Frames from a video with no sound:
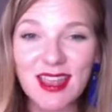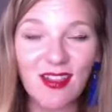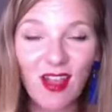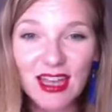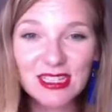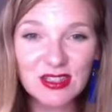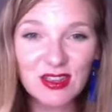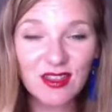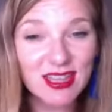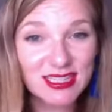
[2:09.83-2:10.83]
a gloss
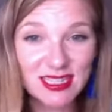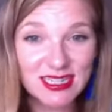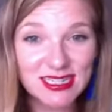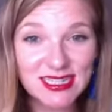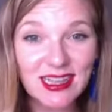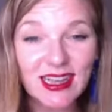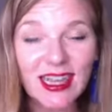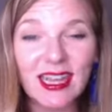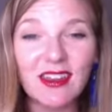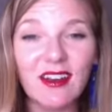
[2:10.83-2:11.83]
that's going to seal
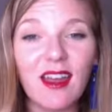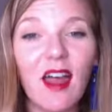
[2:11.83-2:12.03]
in your